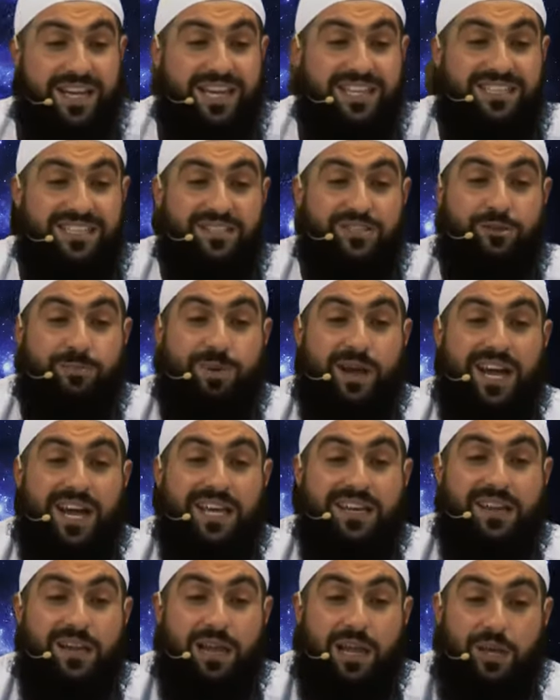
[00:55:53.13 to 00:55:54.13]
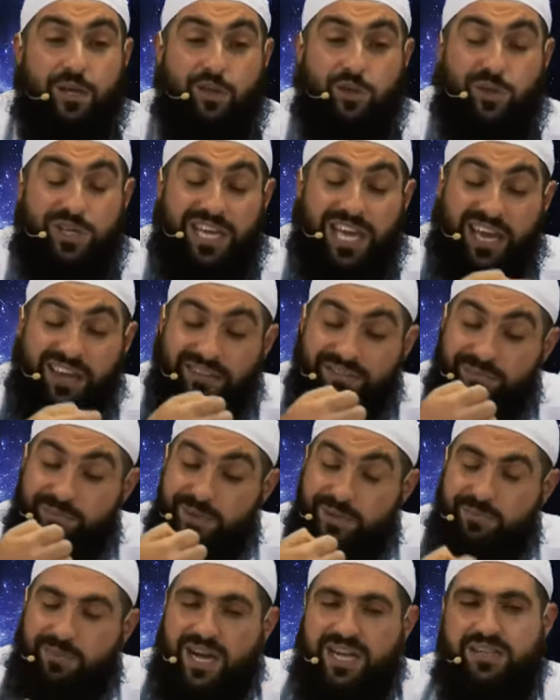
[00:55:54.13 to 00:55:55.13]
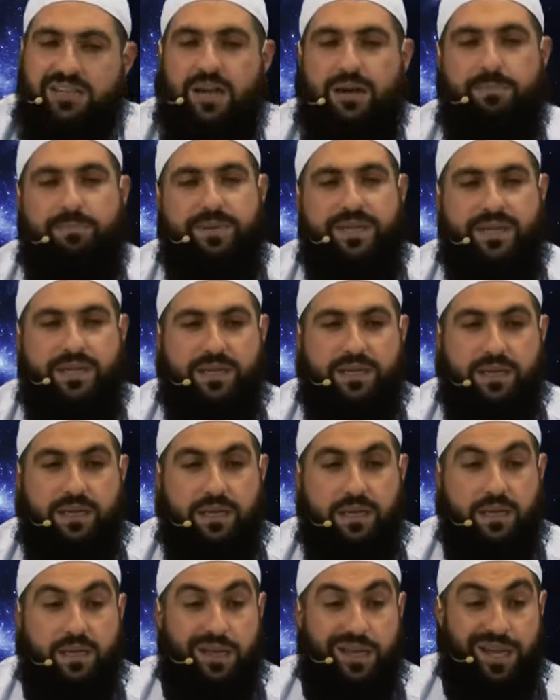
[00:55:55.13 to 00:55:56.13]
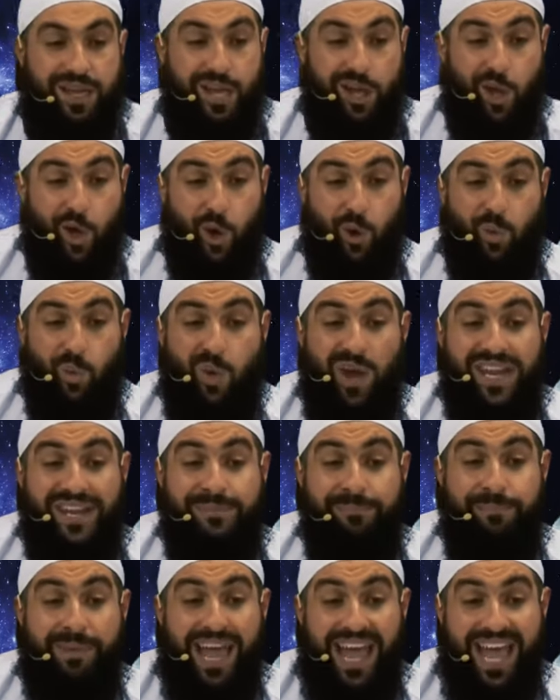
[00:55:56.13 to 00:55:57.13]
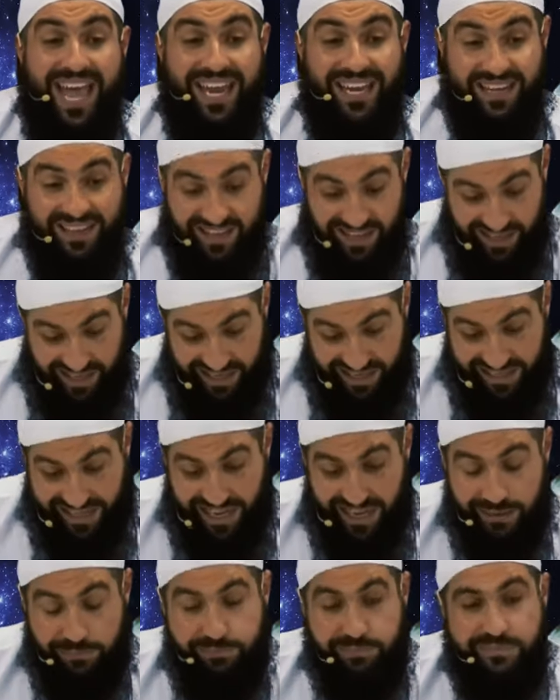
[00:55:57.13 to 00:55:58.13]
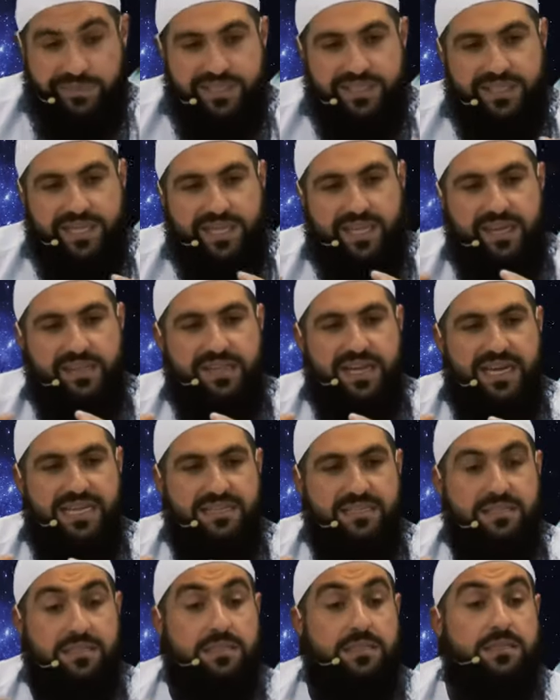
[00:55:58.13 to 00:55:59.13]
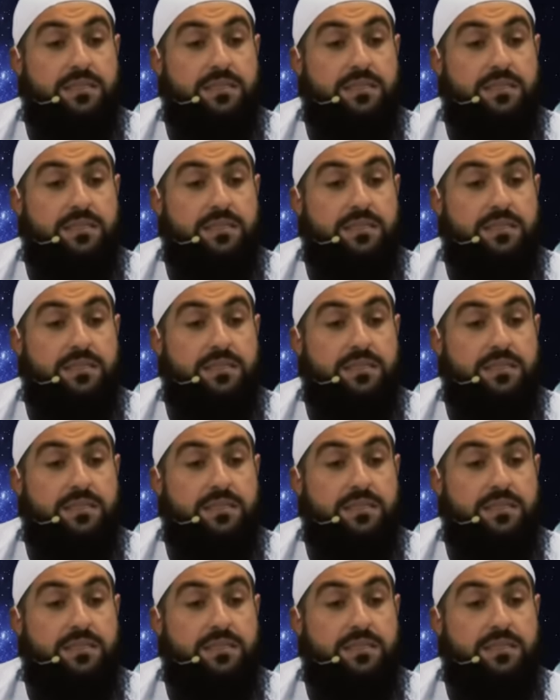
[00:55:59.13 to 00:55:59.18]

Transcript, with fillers: He said, Subhanallah, you gave me my topic. When man comes together,